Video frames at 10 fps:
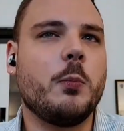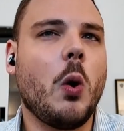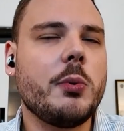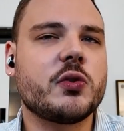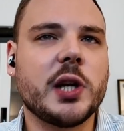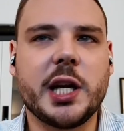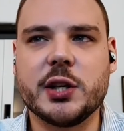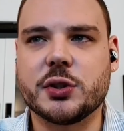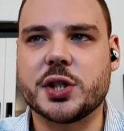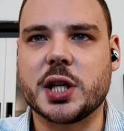What was really
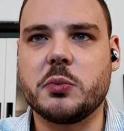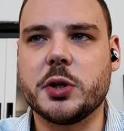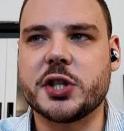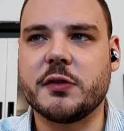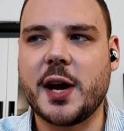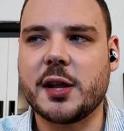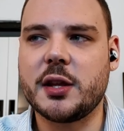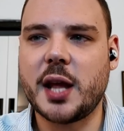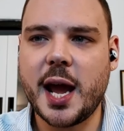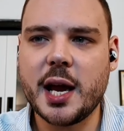interesting was the fact that
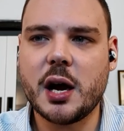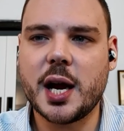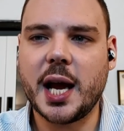the AI